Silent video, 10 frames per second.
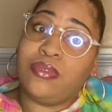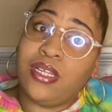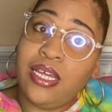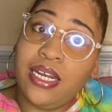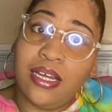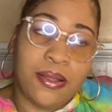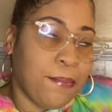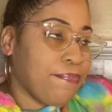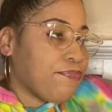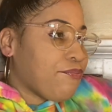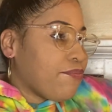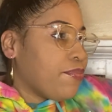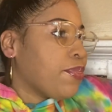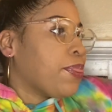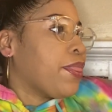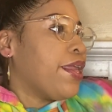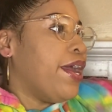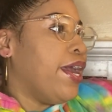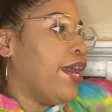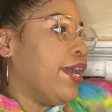Selena.
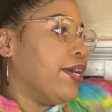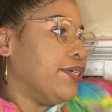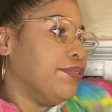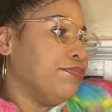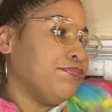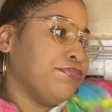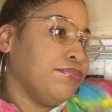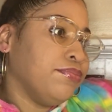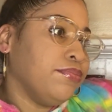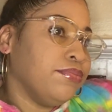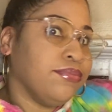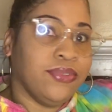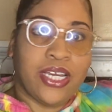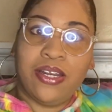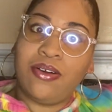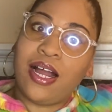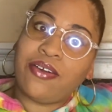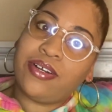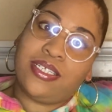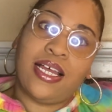And J-Lo
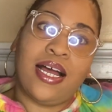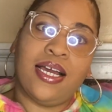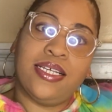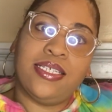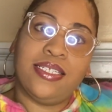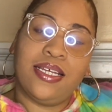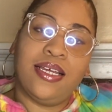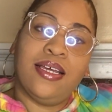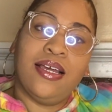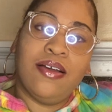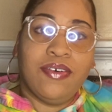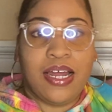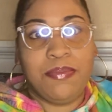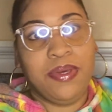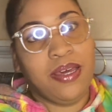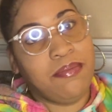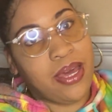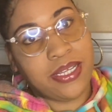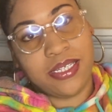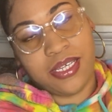got criticized for not being
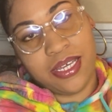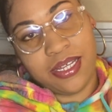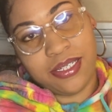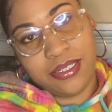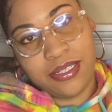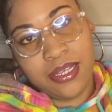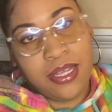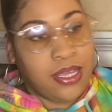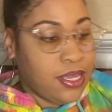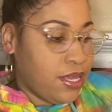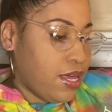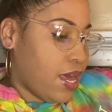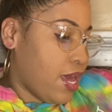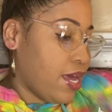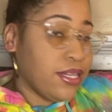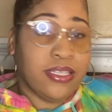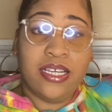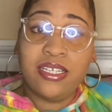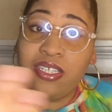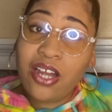Mexican. And
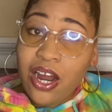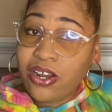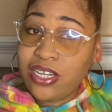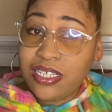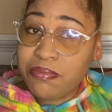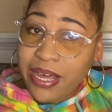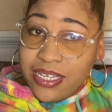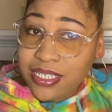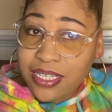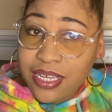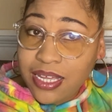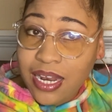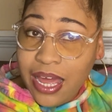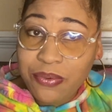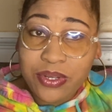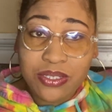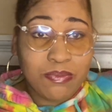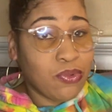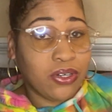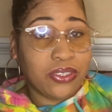this girl is Mexican. Like, what
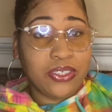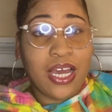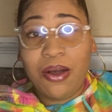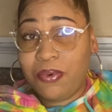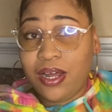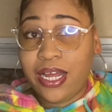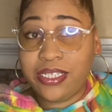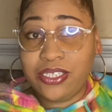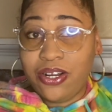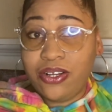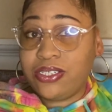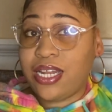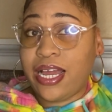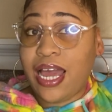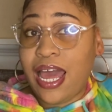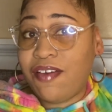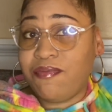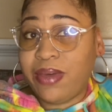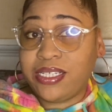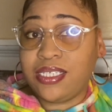more do y'all want? Like, this girl's like
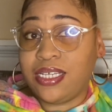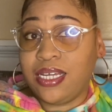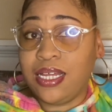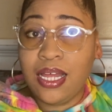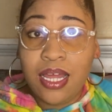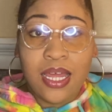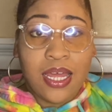half Mexican.